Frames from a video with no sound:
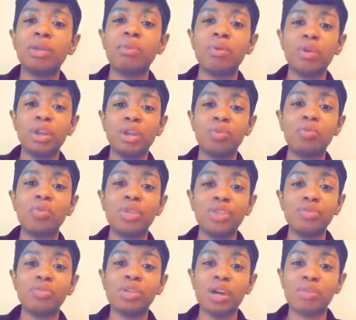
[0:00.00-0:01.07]
important when you
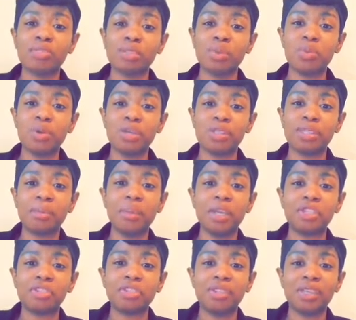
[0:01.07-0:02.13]
love someone to make
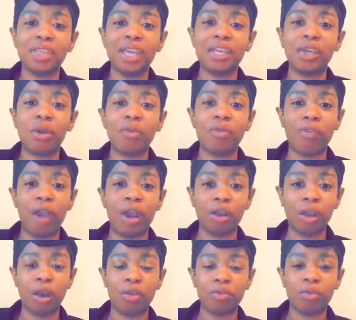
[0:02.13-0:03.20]
sure that they don't fall
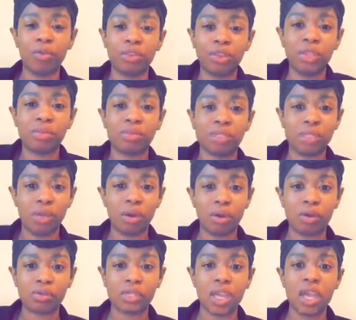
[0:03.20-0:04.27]
off with
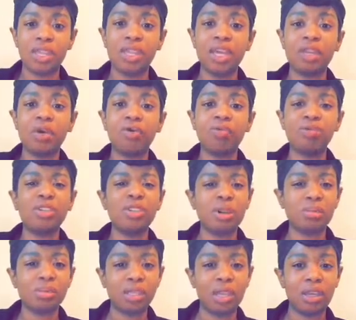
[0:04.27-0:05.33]
themselves. They don't, you know
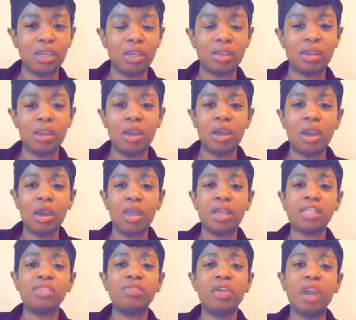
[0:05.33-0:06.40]
what I'm saying?
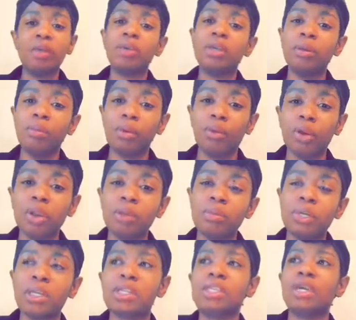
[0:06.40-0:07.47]
It's very important,
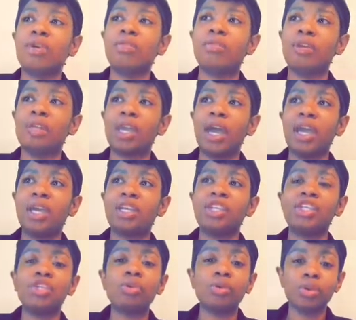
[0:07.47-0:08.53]
because they'll feel like
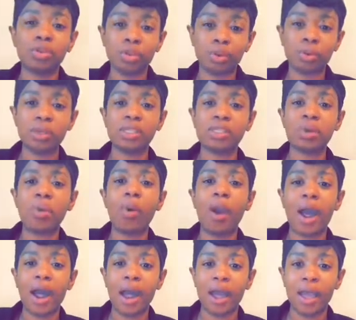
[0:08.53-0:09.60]
you're the reason
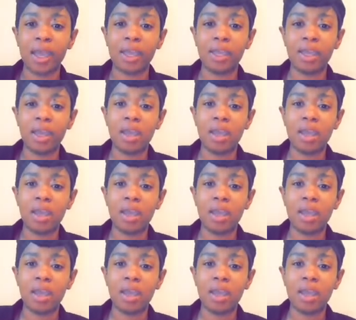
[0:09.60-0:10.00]
why